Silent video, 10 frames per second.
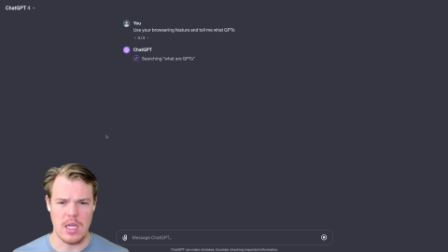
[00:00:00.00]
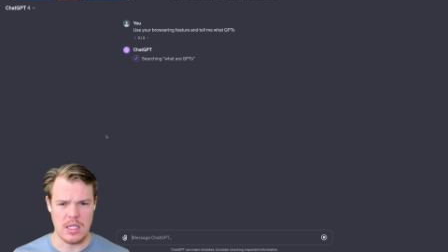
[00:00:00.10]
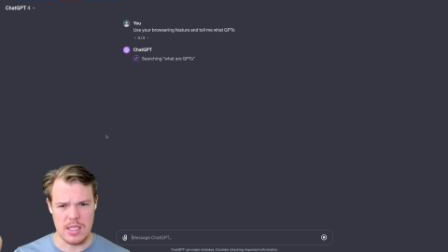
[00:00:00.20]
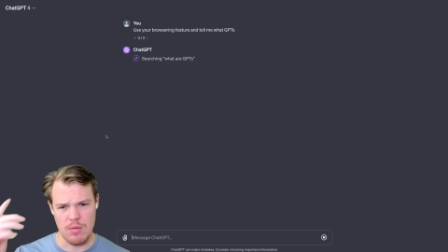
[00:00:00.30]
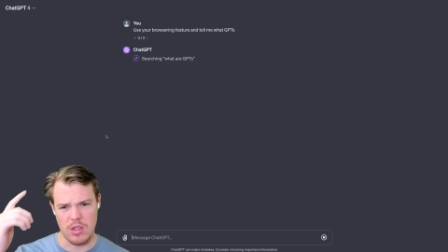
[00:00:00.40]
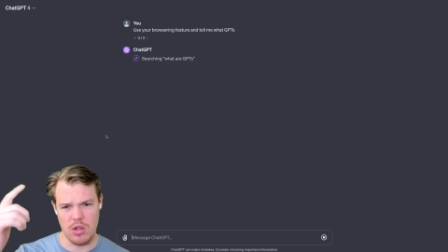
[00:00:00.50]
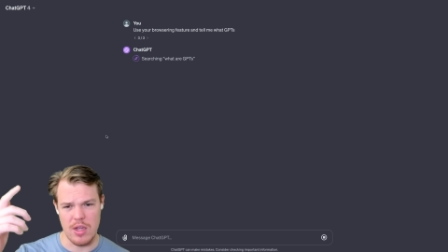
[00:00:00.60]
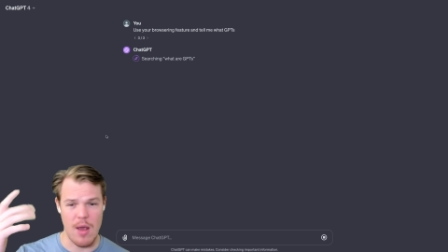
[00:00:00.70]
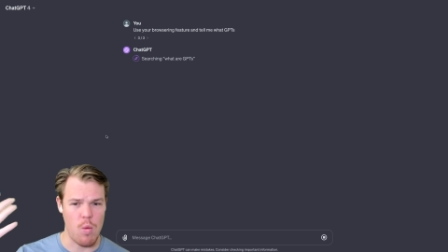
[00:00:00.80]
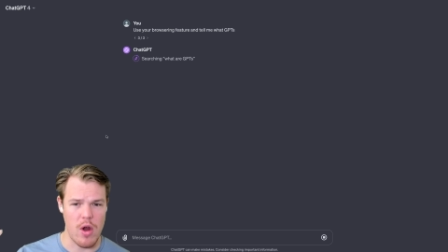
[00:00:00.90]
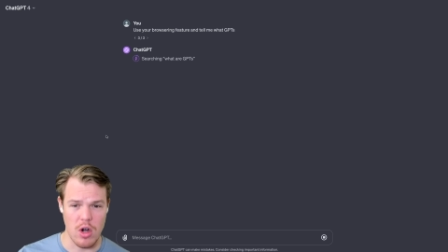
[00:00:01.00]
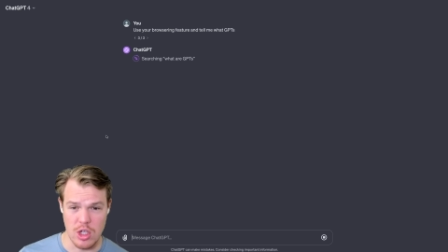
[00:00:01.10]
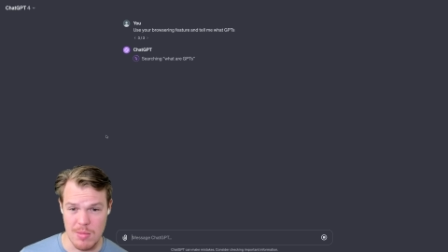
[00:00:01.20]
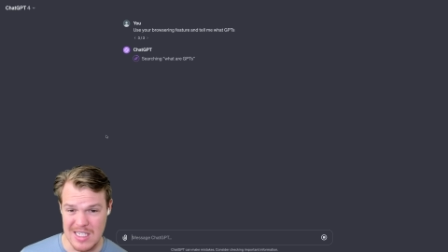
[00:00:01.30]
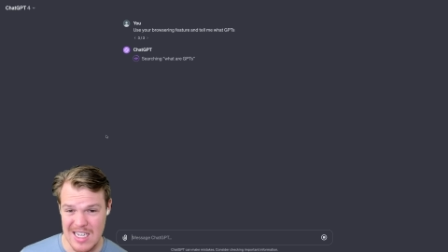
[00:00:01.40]
Let's see what what are
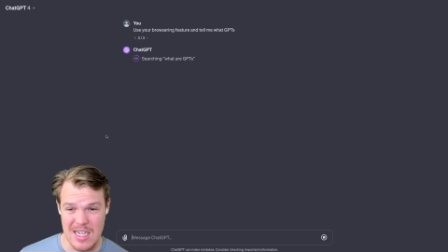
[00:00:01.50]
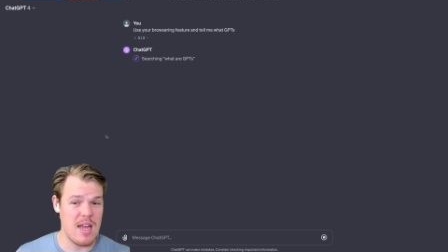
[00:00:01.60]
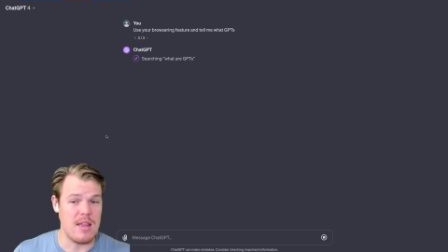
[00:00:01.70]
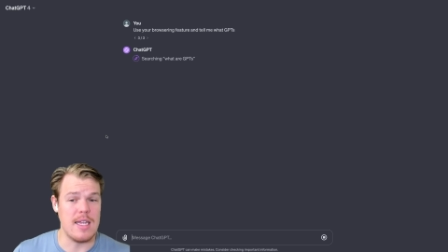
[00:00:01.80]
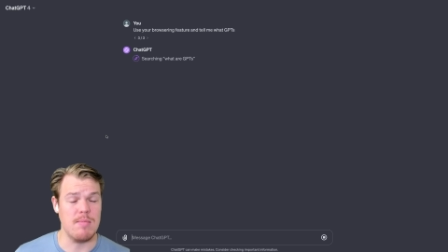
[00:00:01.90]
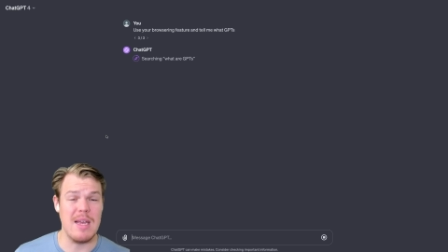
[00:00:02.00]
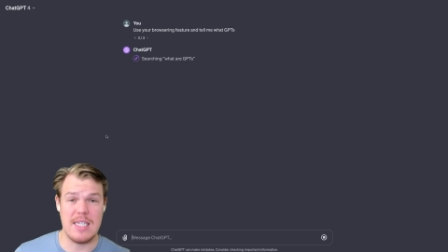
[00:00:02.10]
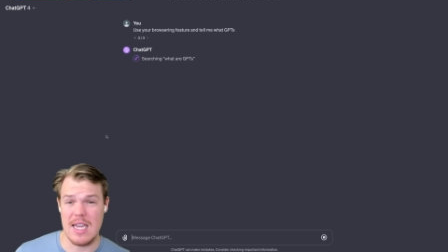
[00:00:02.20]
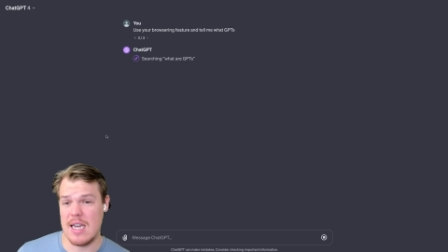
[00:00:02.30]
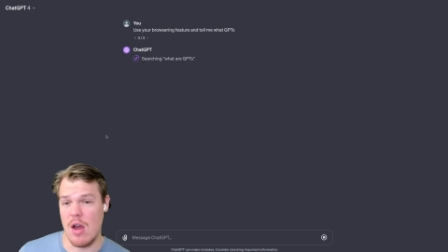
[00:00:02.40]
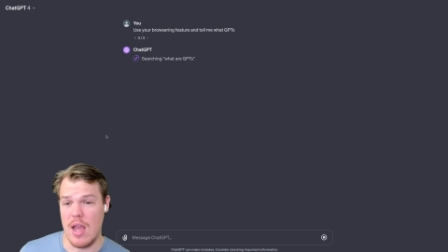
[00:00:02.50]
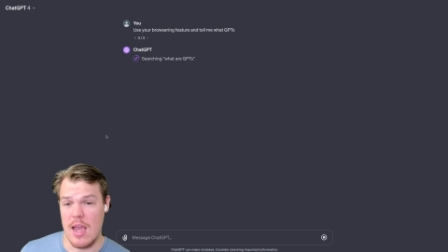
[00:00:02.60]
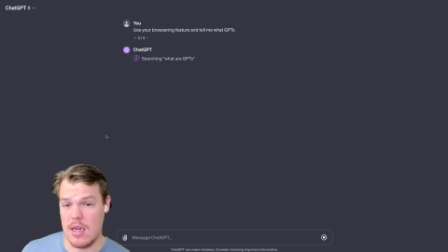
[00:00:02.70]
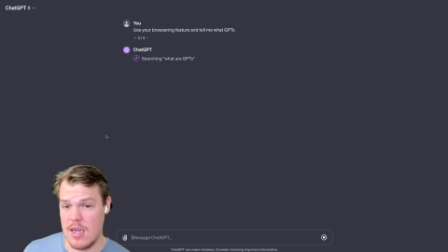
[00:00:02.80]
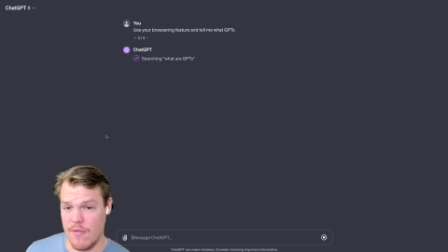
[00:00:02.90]
GPTs? This may take it down
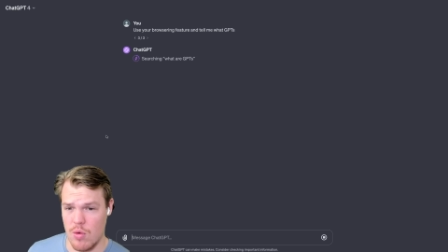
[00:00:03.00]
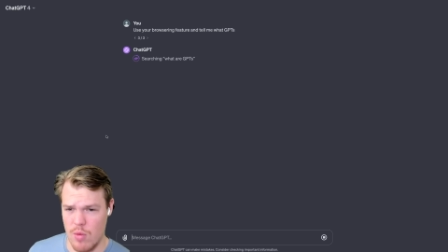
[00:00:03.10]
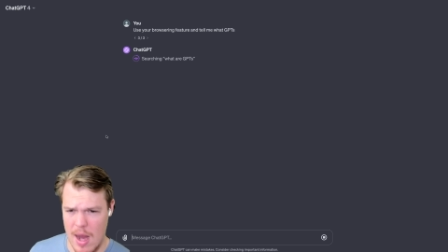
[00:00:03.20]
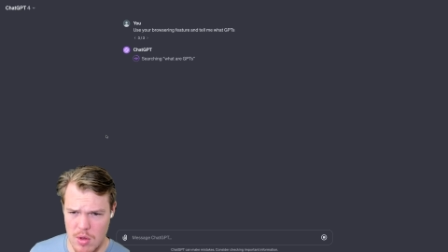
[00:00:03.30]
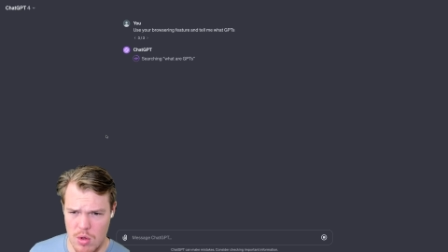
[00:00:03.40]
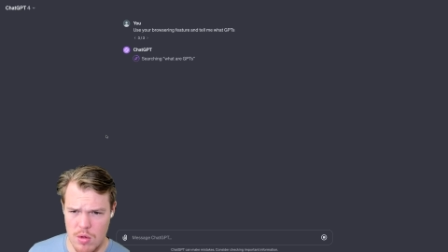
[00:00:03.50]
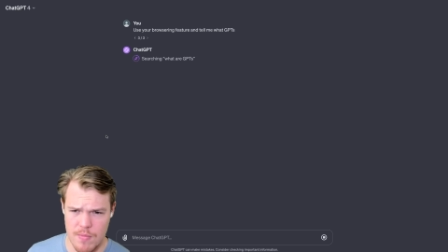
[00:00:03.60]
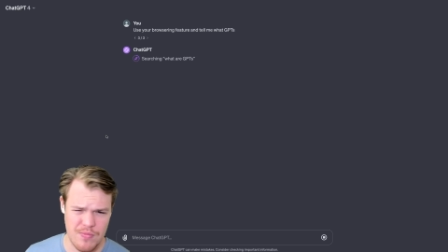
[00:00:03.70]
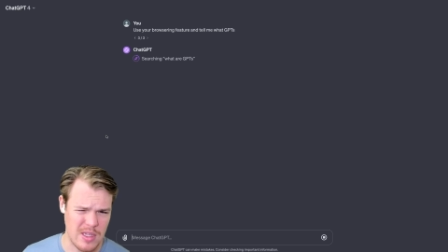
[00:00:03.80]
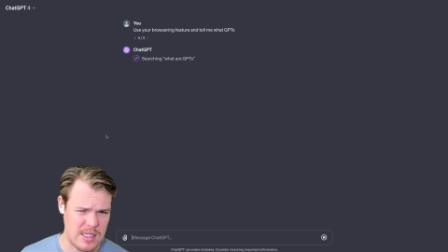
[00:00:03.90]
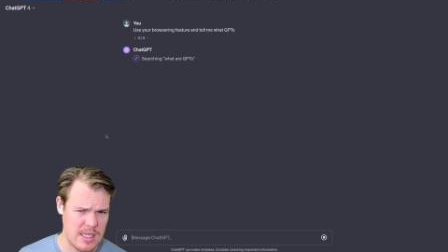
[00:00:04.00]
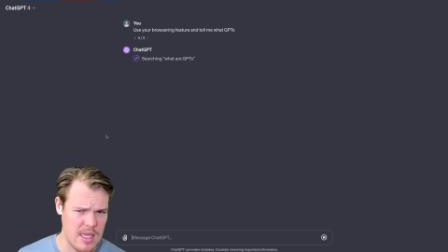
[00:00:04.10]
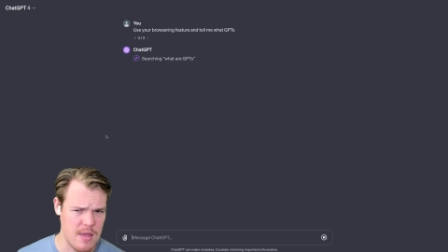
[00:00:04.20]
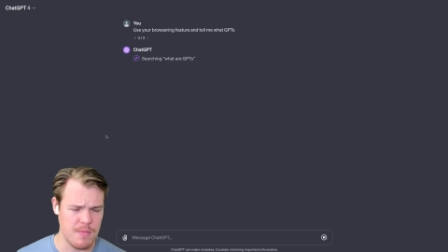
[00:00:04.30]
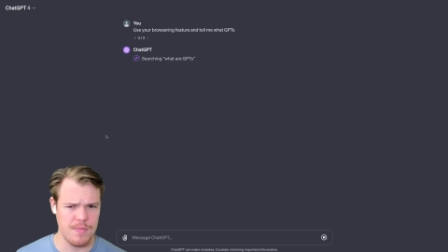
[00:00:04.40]
a different rabbit hole. Let's
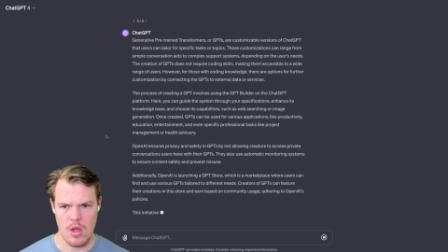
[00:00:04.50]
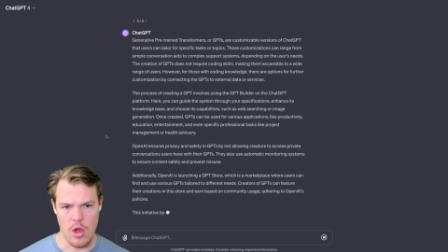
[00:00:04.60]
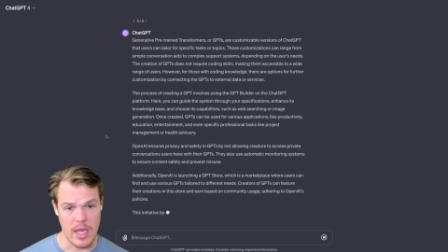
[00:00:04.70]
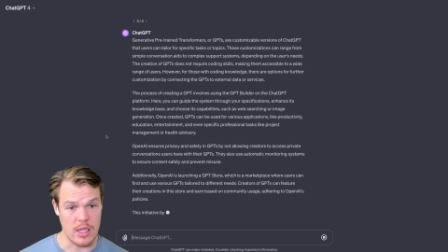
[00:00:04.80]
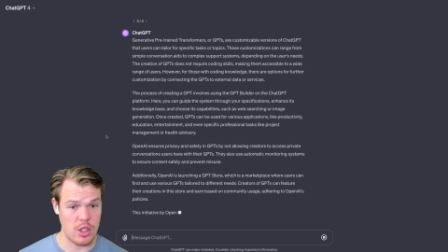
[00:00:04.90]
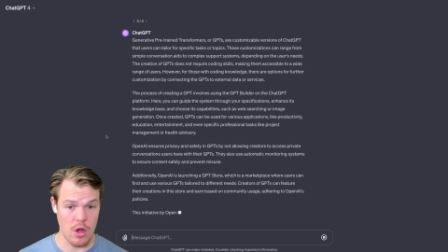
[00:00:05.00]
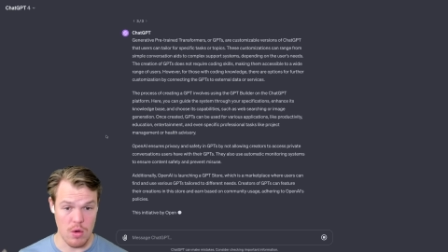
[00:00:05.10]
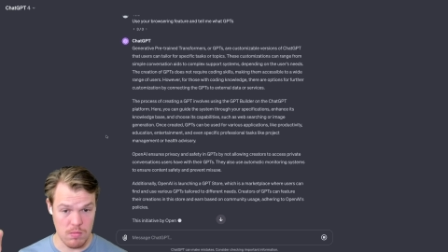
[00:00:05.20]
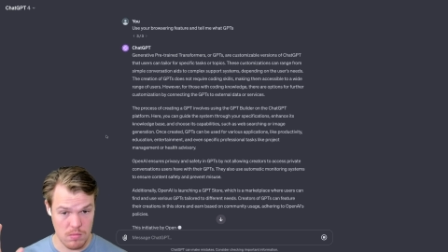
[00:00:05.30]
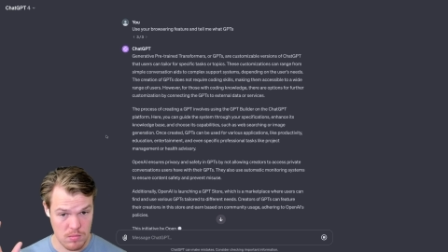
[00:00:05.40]
see. Okay, so